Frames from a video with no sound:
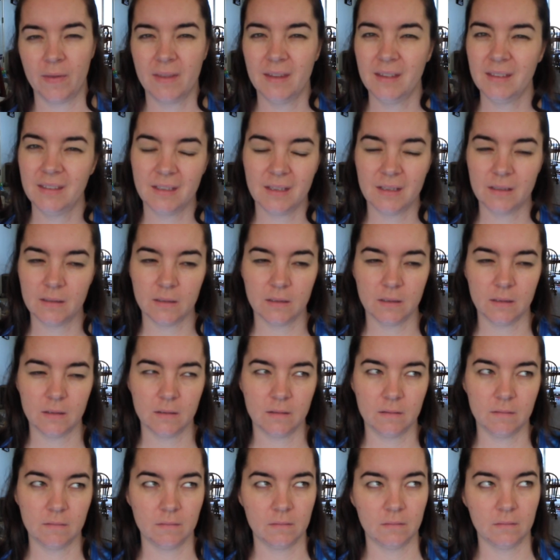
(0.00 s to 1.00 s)
This
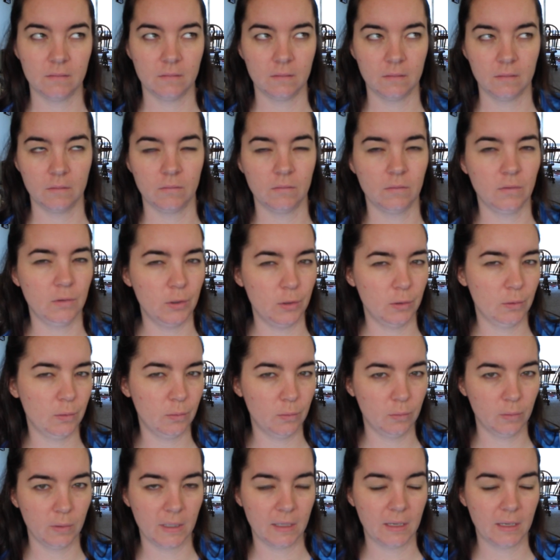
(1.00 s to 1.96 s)
isn't new.